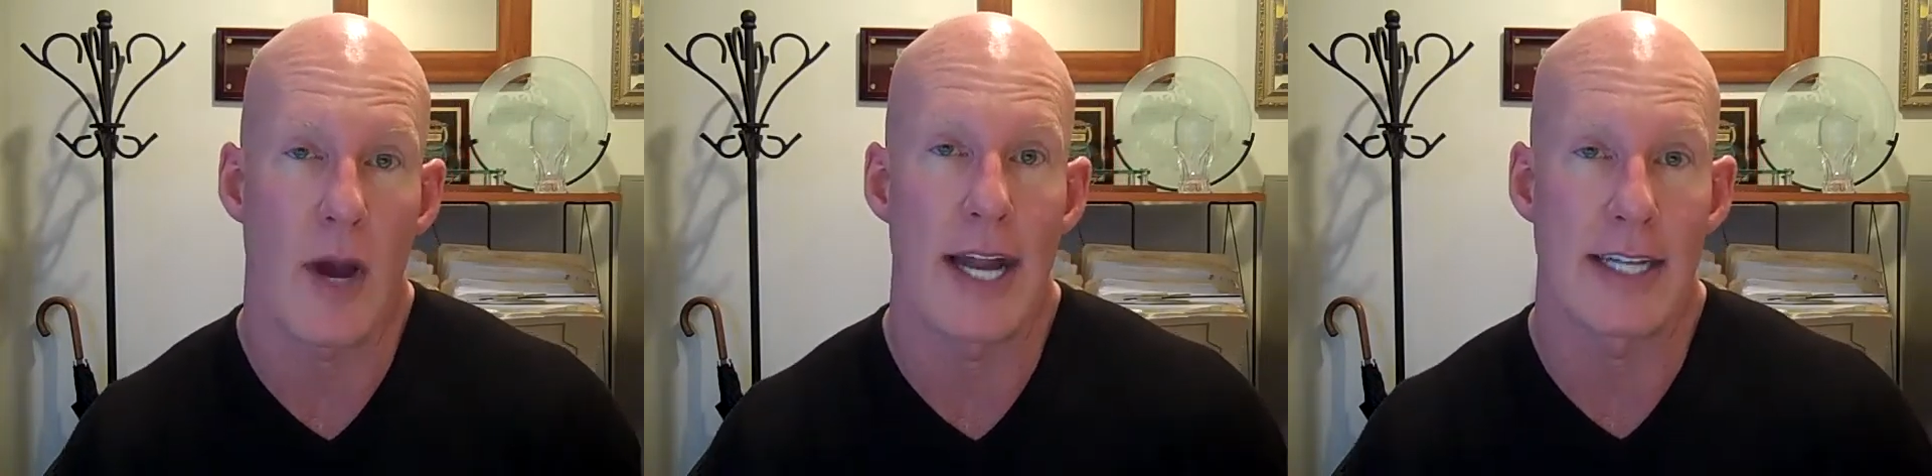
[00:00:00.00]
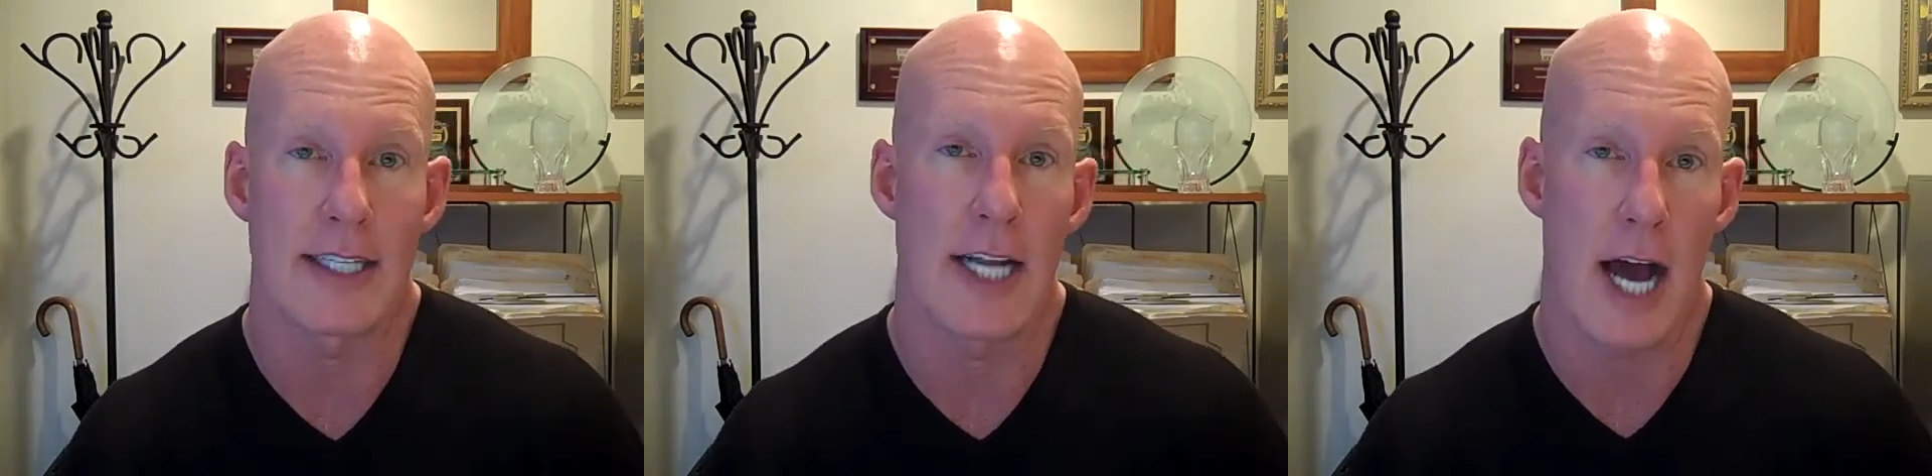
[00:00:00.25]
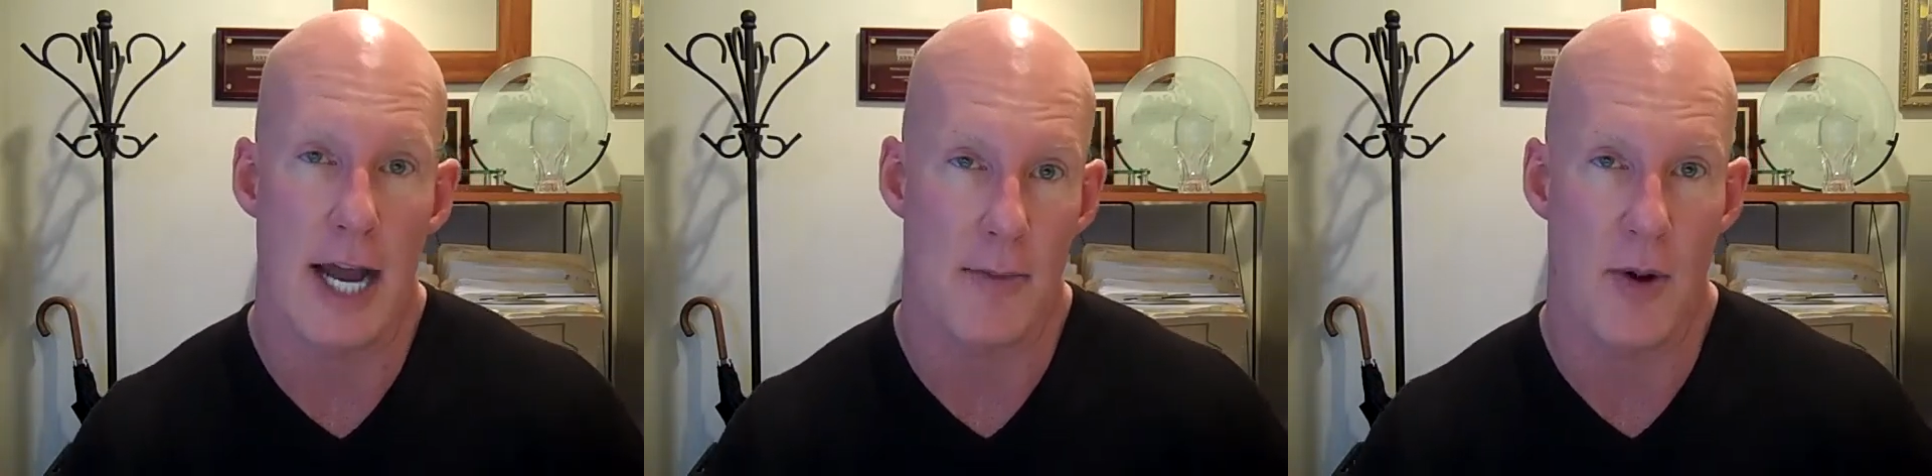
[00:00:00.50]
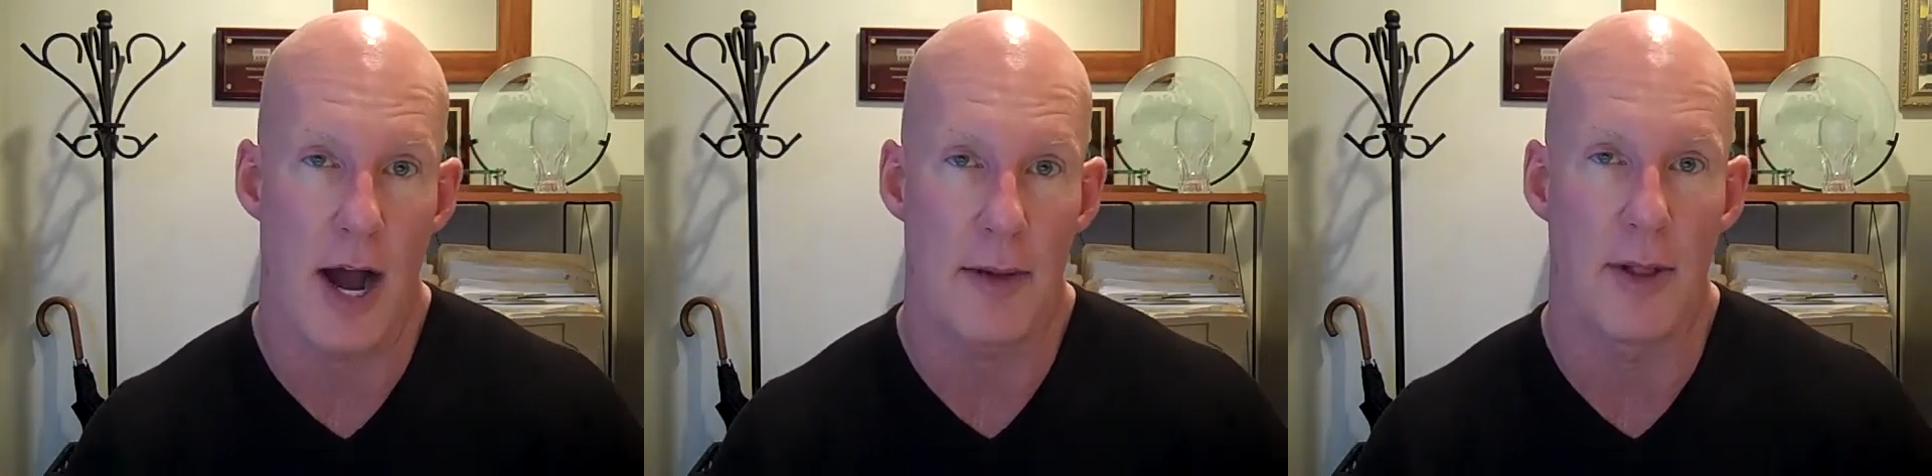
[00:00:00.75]
right. It's not a
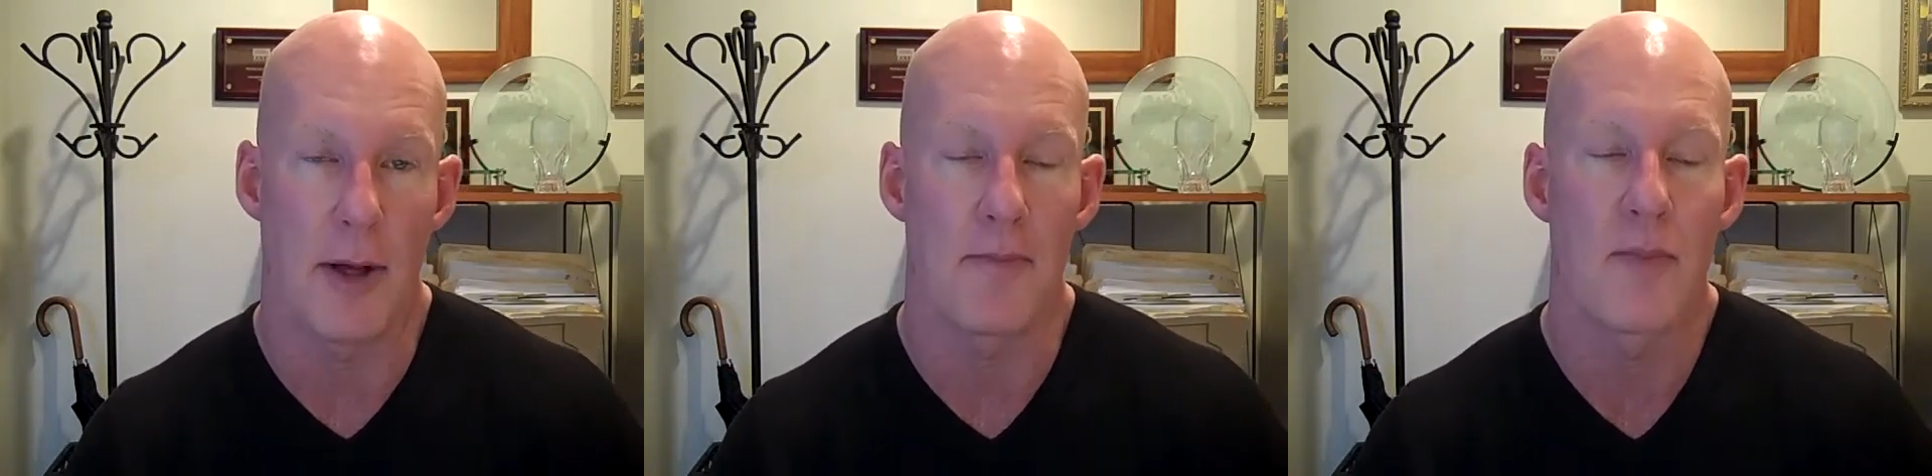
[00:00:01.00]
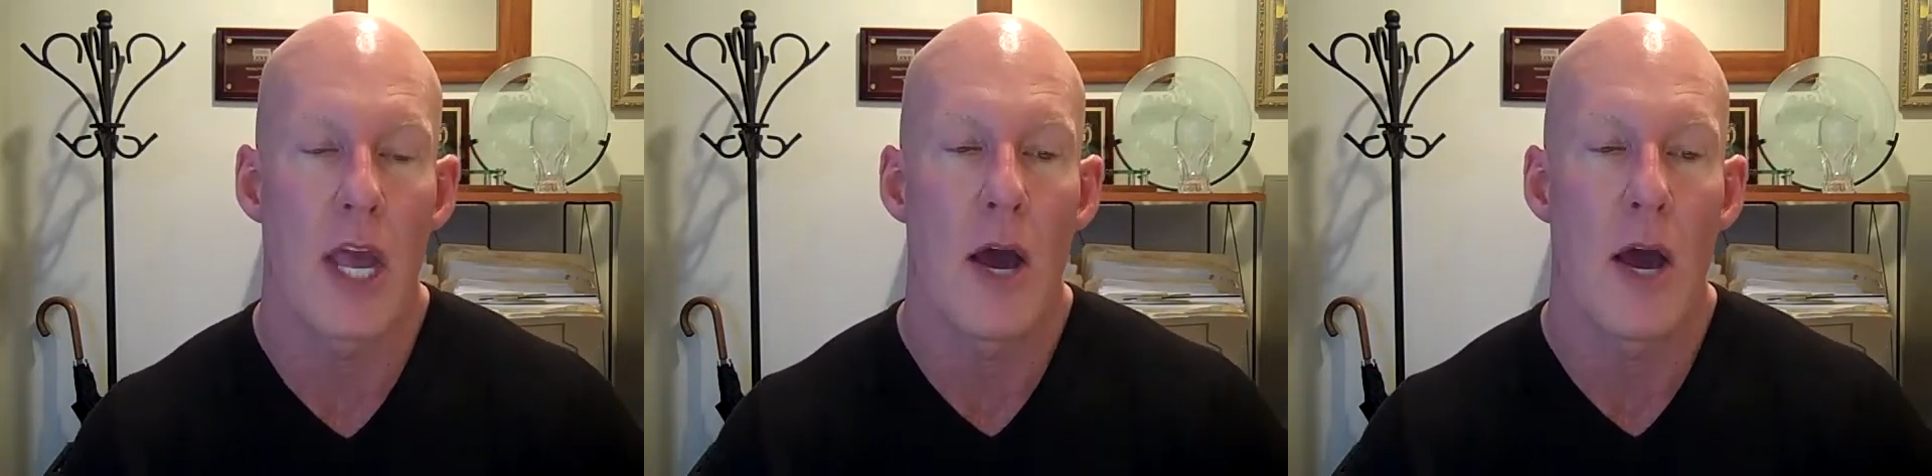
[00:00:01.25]
problem.